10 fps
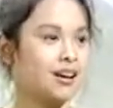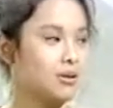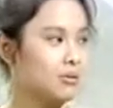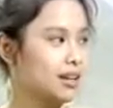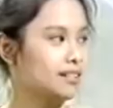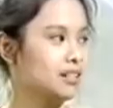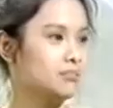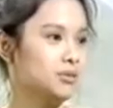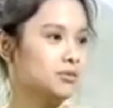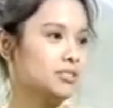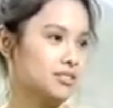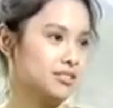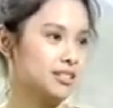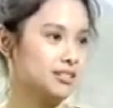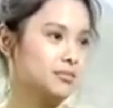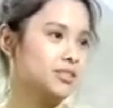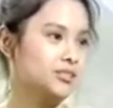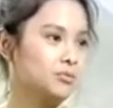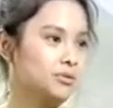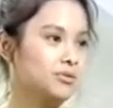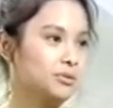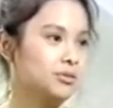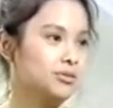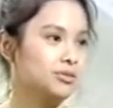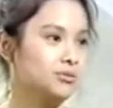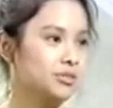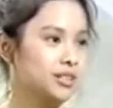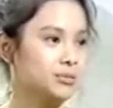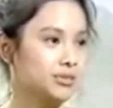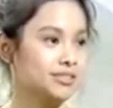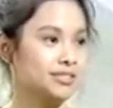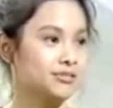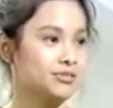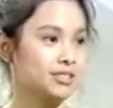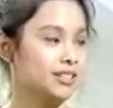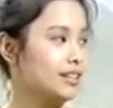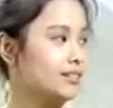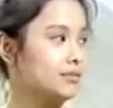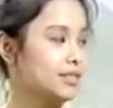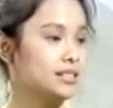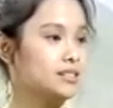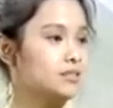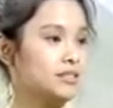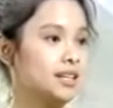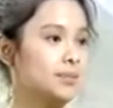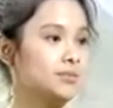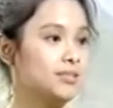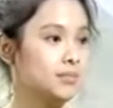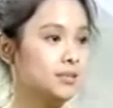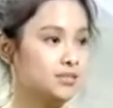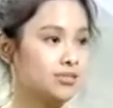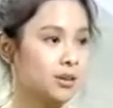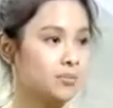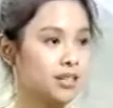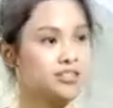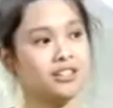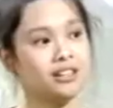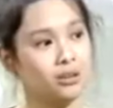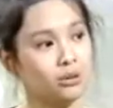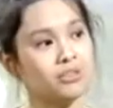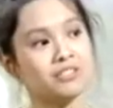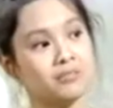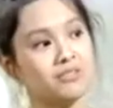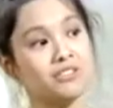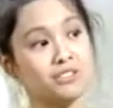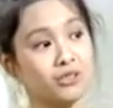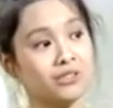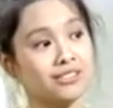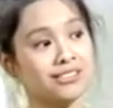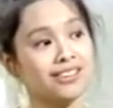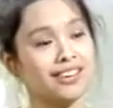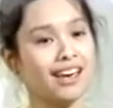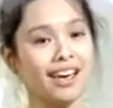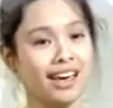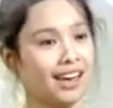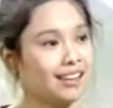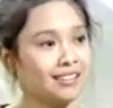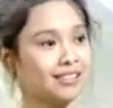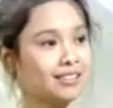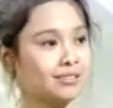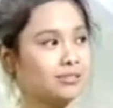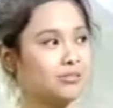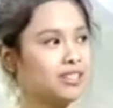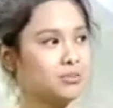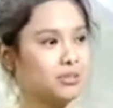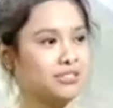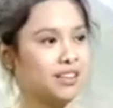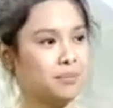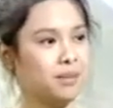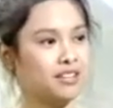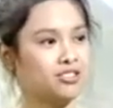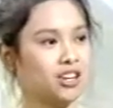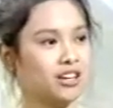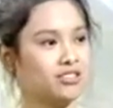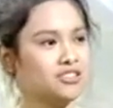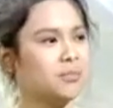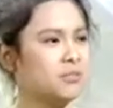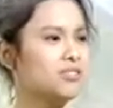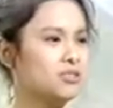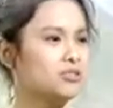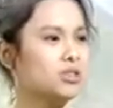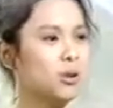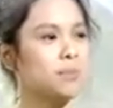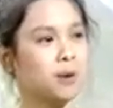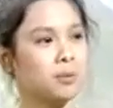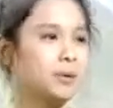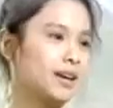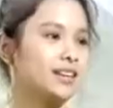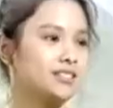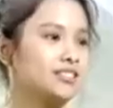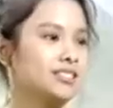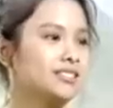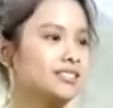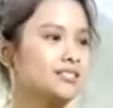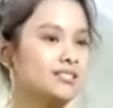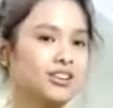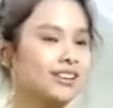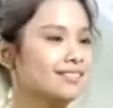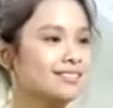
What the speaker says: Well, I'd done musicals, as you mentioned before, so it really wasn't different. And I listened to the tape of Les Miserables, and I'd sing along with some of the songs. And so it really wasn't that big a change. And some of the songs are quite poppy, actually, so it's great.